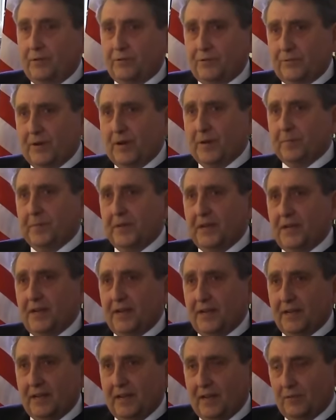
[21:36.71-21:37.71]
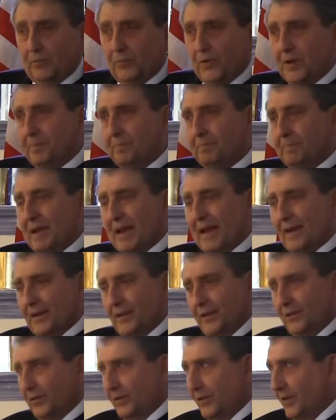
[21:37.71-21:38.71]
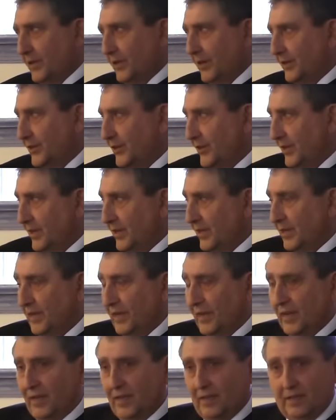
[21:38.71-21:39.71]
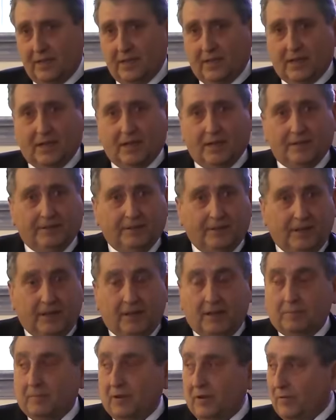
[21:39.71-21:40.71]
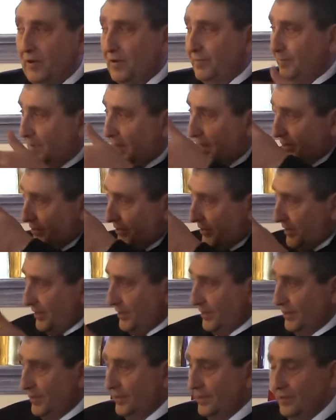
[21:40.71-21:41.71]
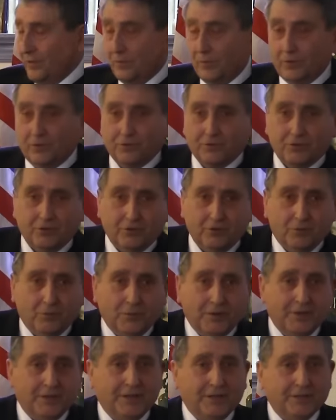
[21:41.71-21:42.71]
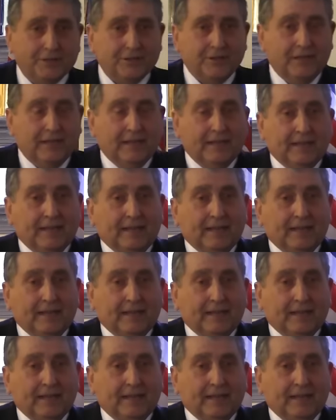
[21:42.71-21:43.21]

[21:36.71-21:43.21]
It was around midnight. I went back into the kitchen, and uh, my wife Masha was also the witness.